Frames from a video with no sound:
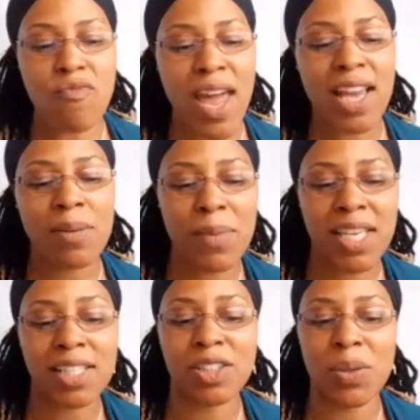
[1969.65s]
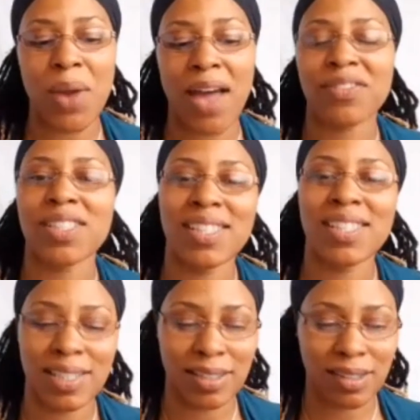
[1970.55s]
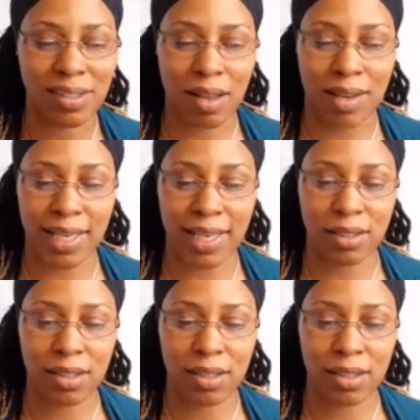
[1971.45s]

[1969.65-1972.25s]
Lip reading: rain means you have to sit inside.